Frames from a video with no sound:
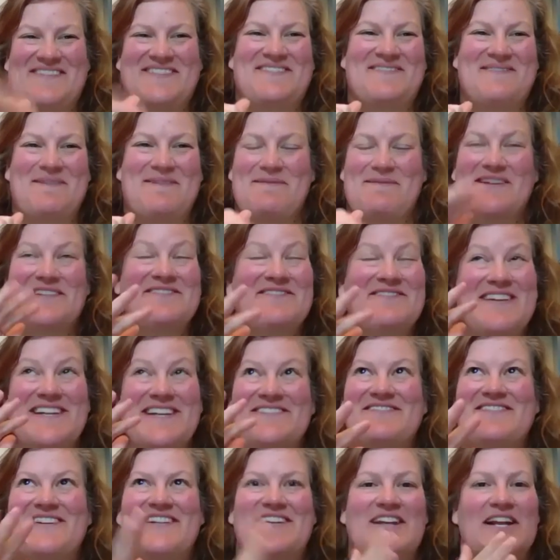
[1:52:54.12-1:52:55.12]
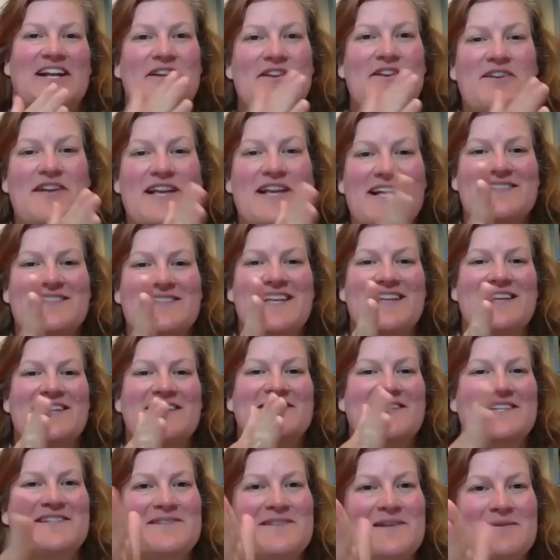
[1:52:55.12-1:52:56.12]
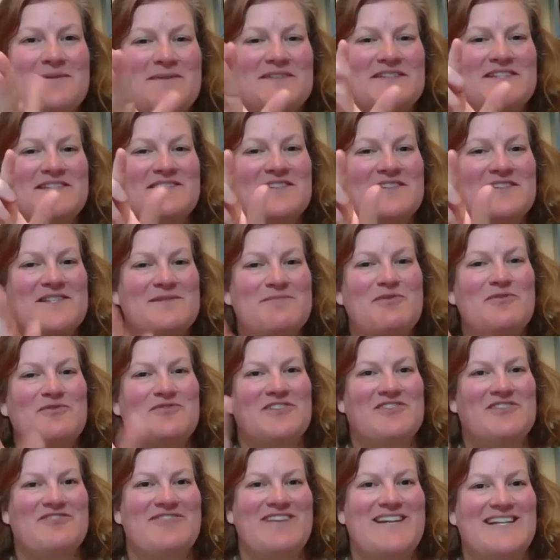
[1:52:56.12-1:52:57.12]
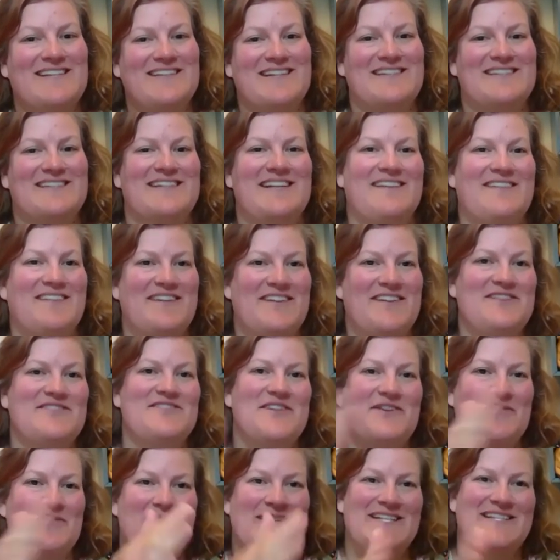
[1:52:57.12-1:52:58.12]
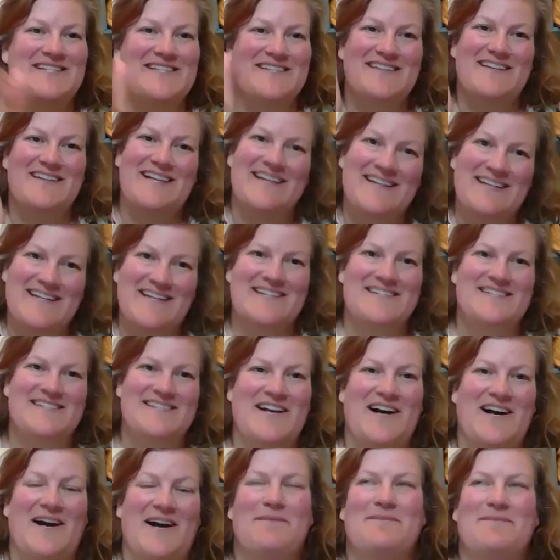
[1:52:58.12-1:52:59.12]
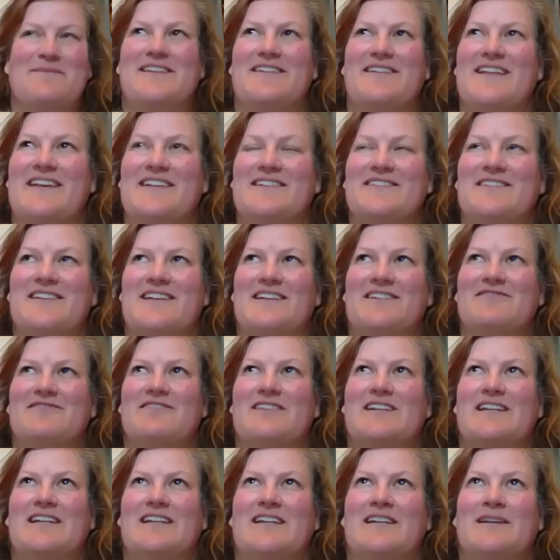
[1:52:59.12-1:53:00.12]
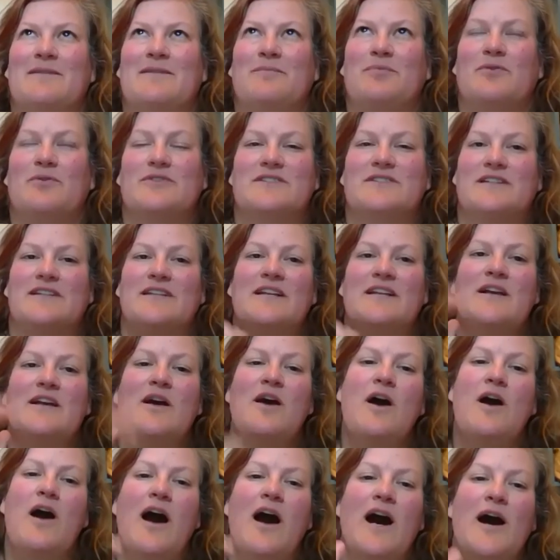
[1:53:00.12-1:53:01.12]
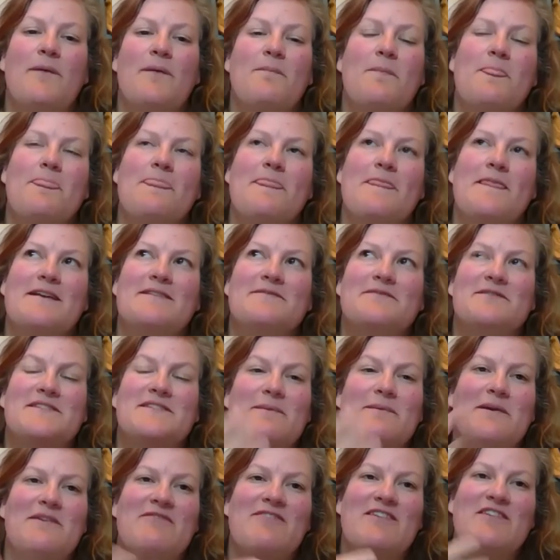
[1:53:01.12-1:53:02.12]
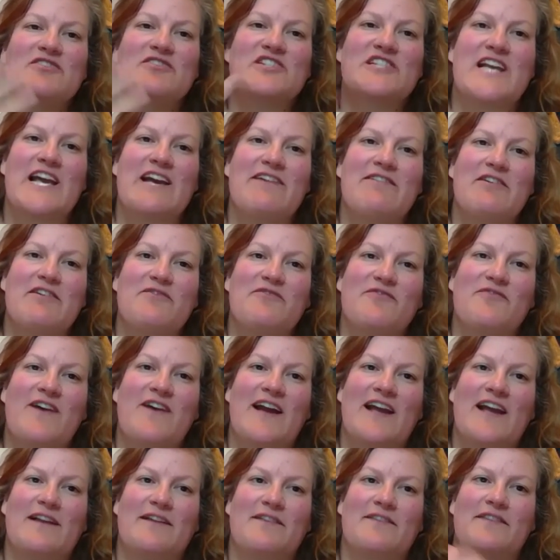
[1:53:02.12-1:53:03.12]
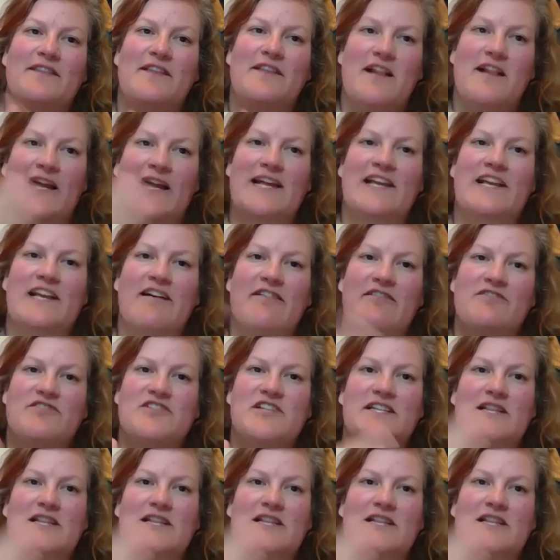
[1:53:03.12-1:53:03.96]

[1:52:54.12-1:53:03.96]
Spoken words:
It's really good. And it's just sometimes it's the small degrees, isn't it, that you do each time. So that's really important. There's something about sharing faith, like encouraging